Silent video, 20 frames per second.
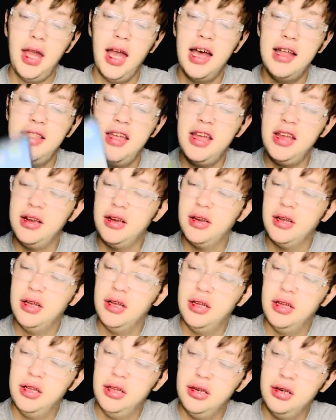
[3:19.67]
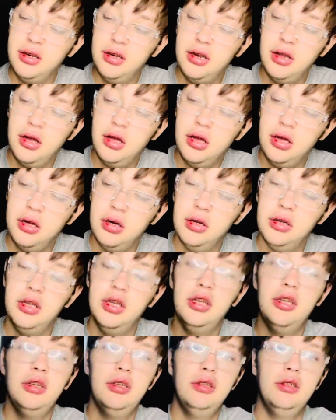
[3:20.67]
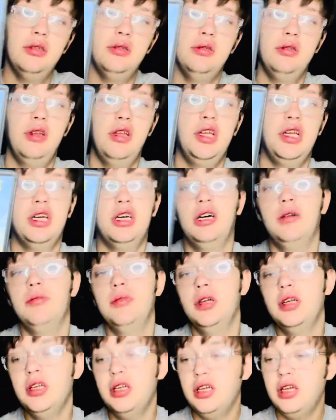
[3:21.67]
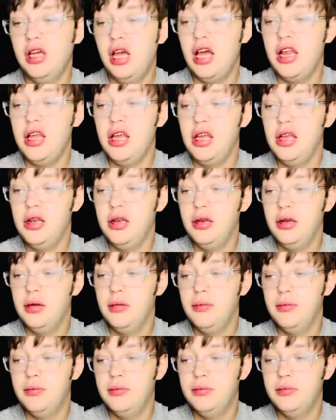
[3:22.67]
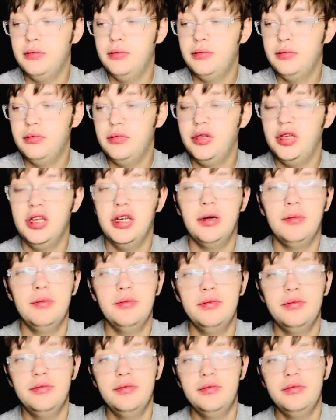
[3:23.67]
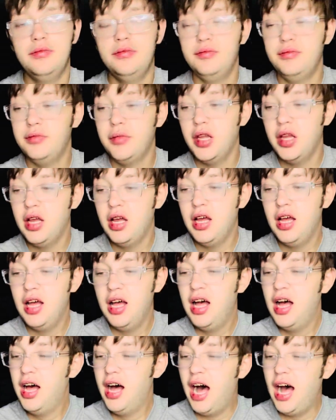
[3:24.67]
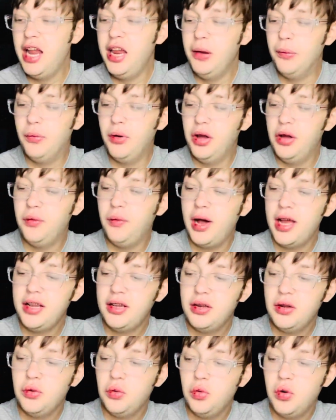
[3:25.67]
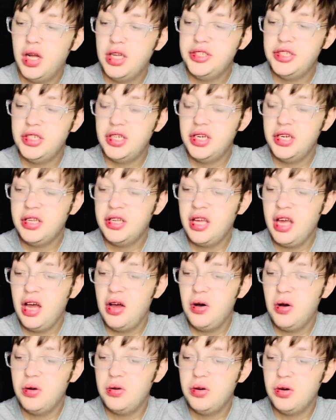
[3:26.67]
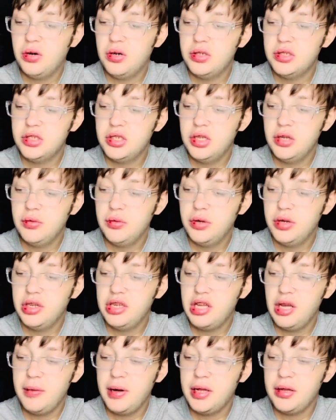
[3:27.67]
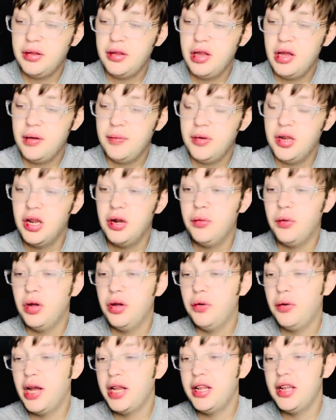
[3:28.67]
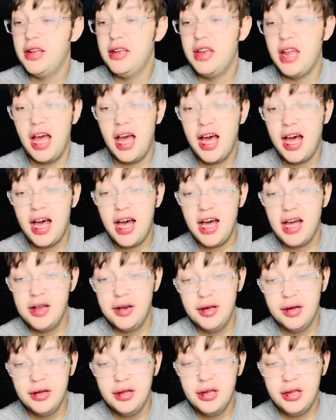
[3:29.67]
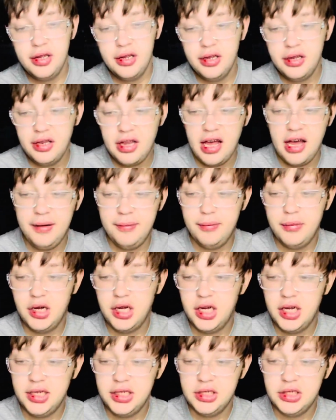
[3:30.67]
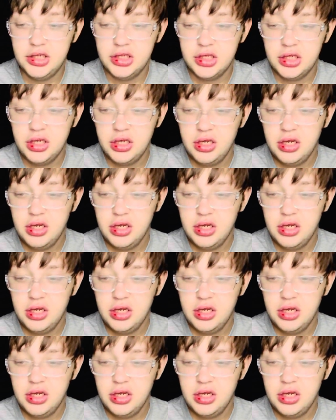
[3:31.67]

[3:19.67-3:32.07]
I think the um, and then um, I didn't really like the Russia characters, didn't really care about them, didn't really like the dad that much.